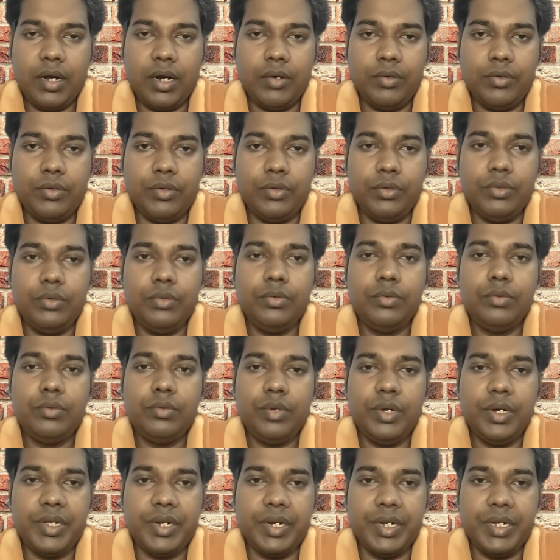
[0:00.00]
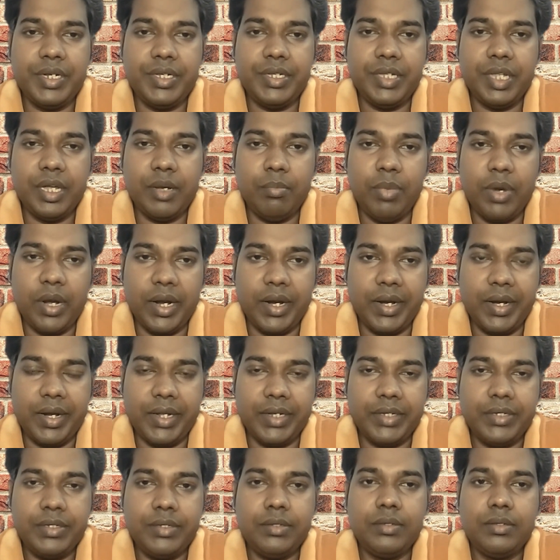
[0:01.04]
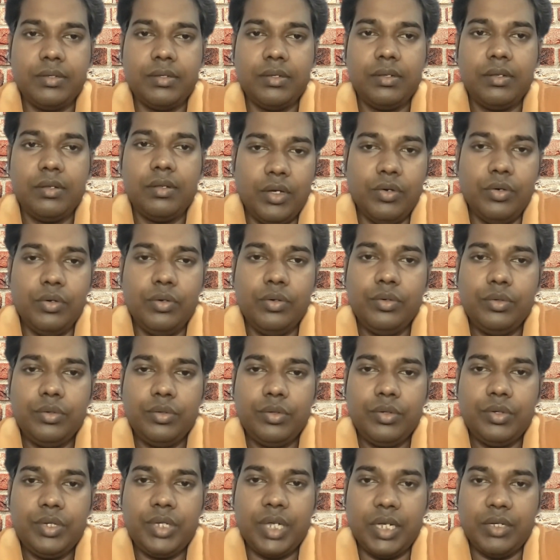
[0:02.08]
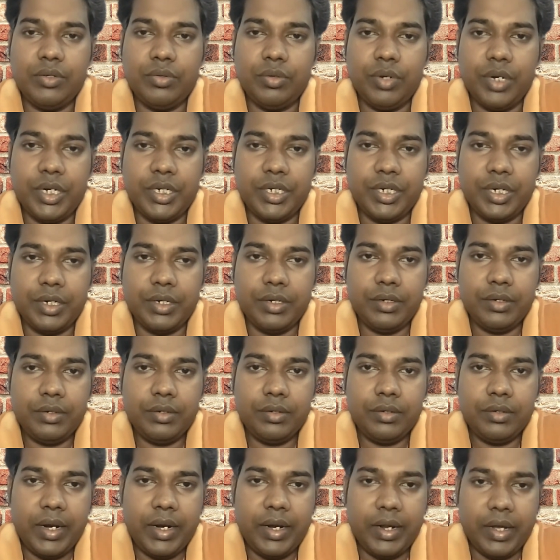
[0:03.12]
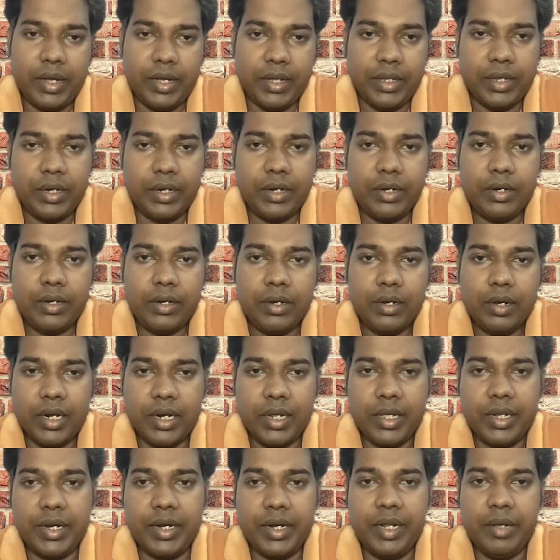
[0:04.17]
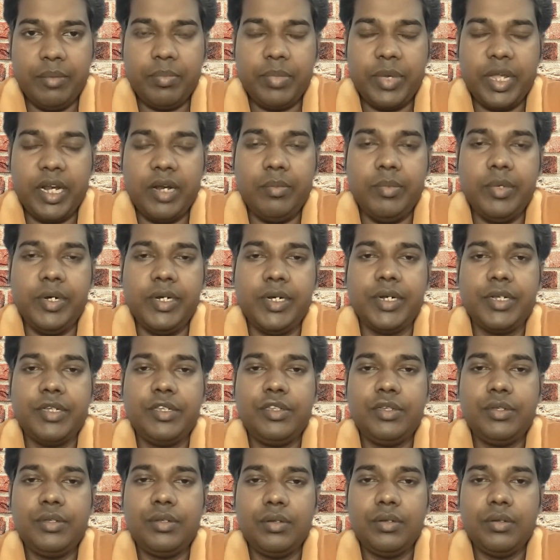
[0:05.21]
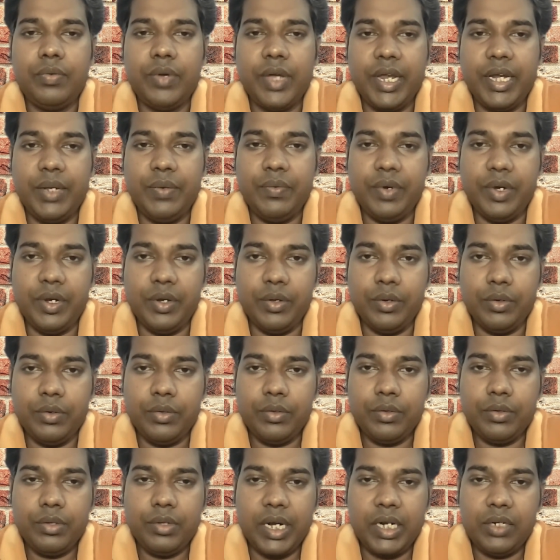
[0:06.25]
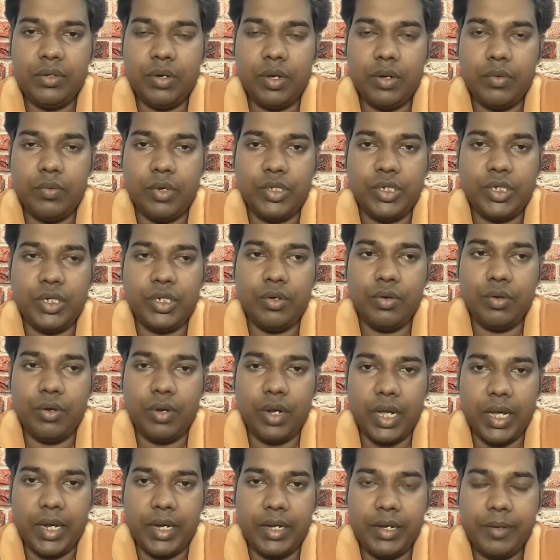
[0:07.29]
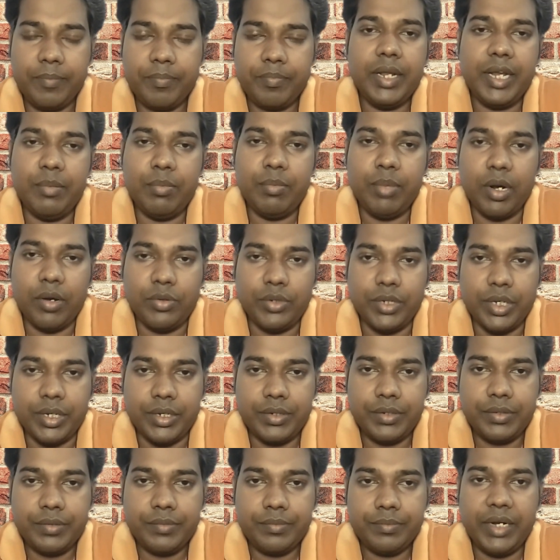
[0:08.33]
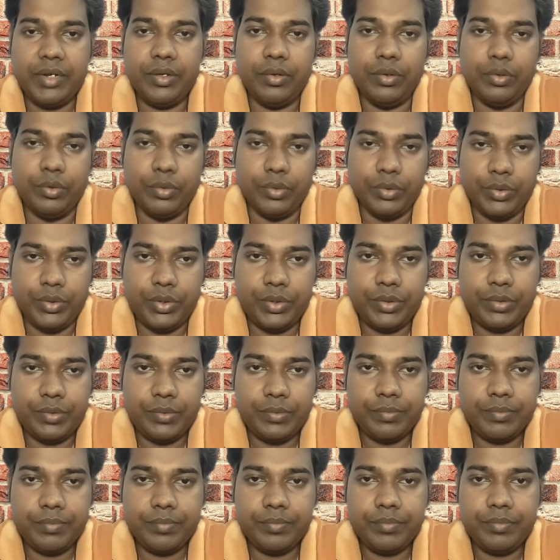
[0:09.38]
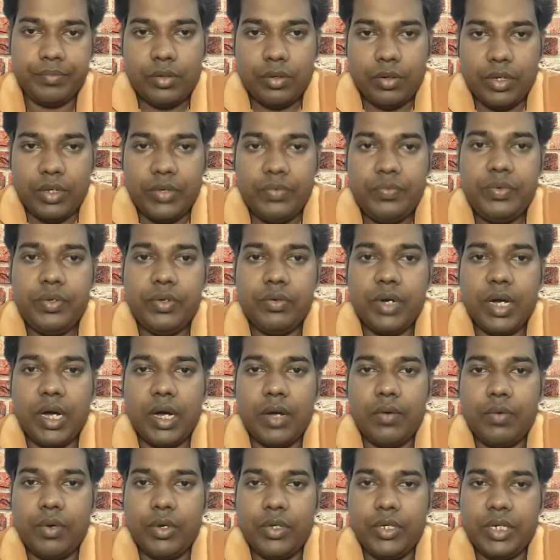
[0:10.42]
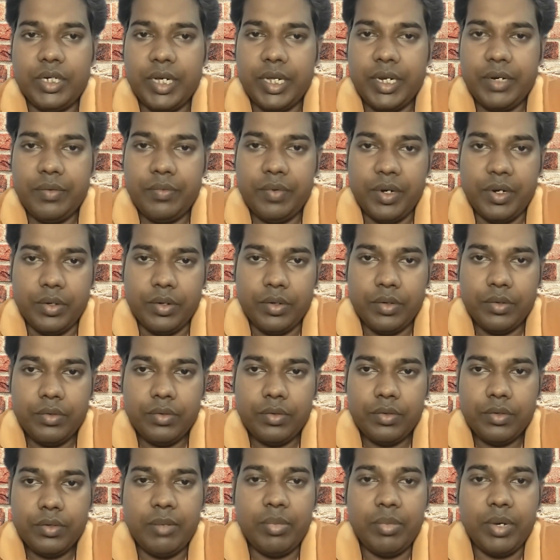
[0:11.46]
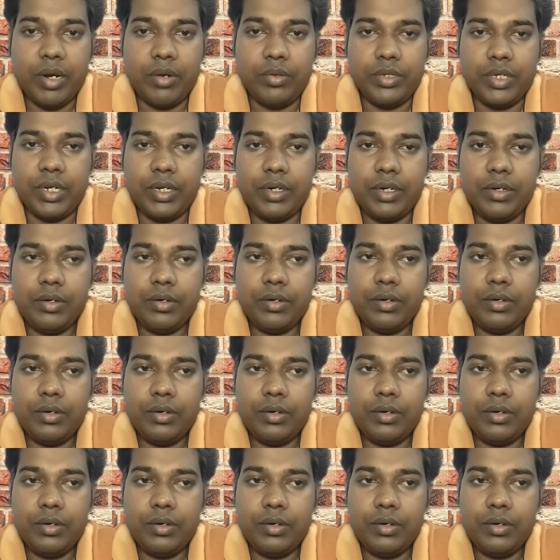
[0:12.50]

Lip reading: how to increase the brightness, hue, saturation and other color grading parameters of any video that you are watching online in any browser that you use. So if you are watching any video in any browser